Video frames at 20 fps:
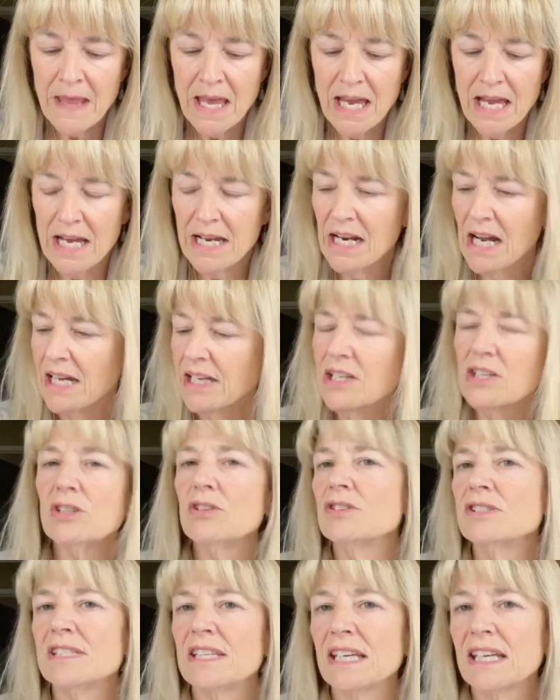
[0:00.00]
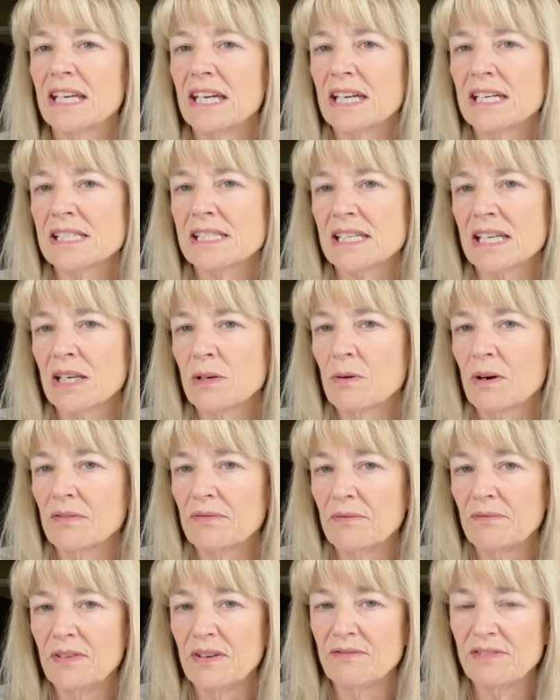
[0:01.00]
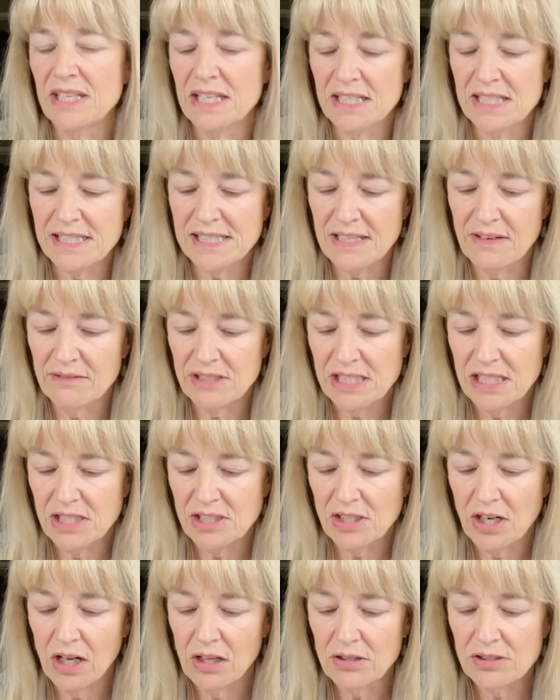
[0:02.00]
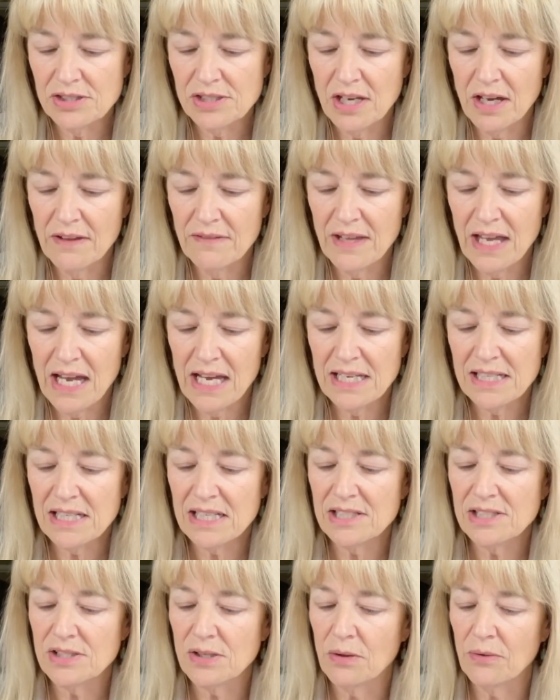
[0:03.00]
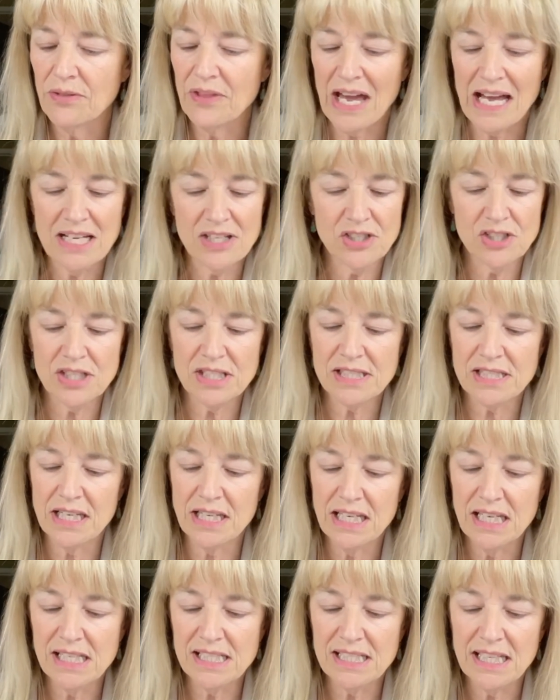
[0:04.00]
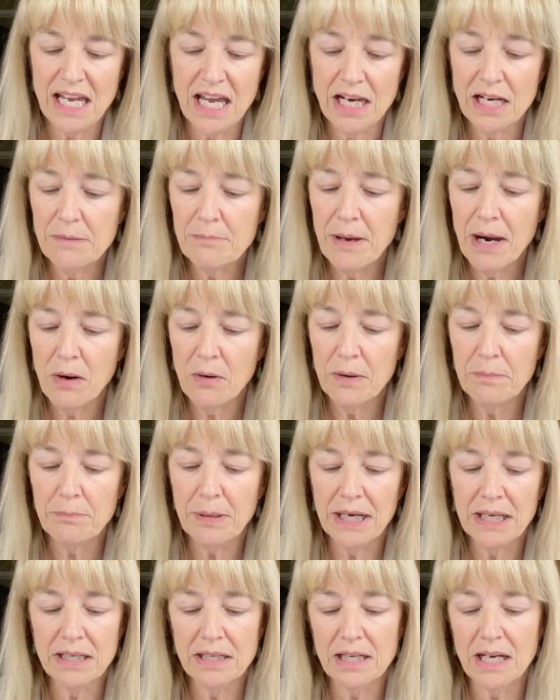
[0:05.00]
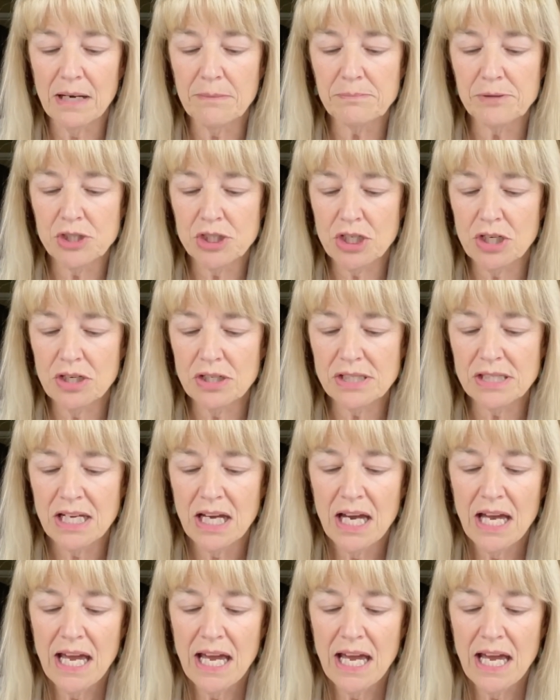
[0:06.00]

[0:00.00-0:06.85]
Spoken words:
And I can usually get anywhere from $15 to $17 on that. And so that's just an easy Eddie Bauer button-up shirt.